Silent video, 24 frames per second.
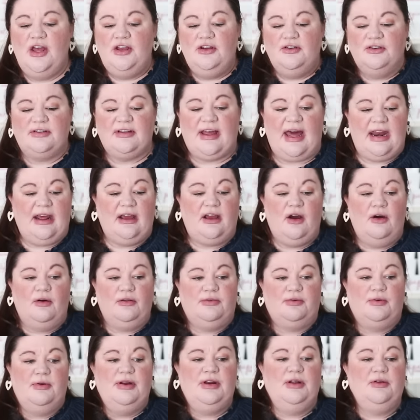you just kind of go
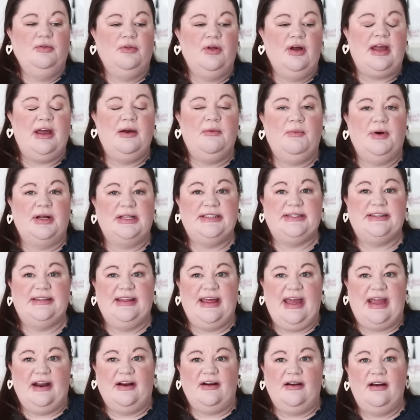through and you look at what's
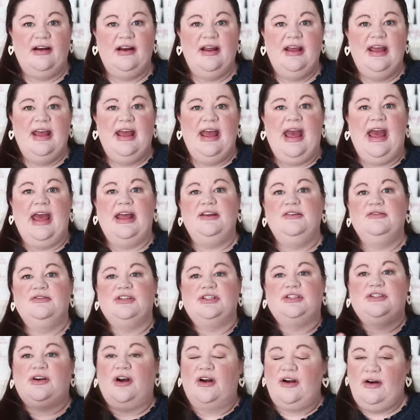there and you
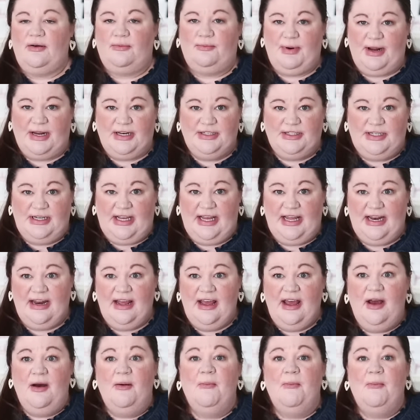just start arranging it.